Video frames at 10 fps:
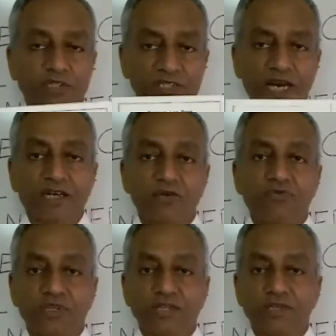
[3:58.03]
start
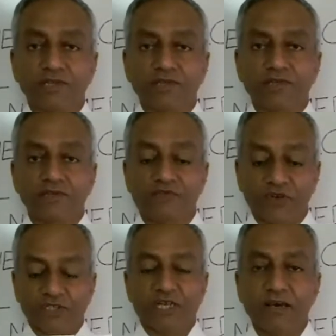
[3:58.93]
using this
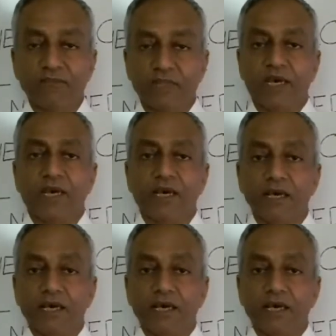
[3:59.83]
first time they